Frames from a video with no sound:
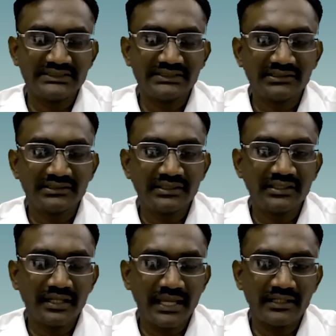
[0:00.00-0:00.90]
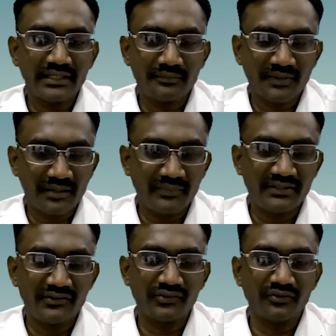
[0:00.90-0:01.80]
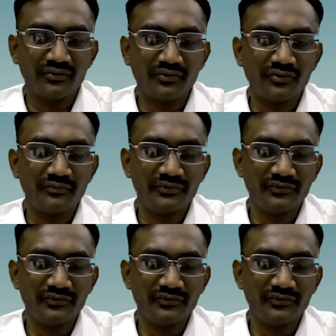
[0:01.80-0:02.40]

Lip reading: children end up coming to your home?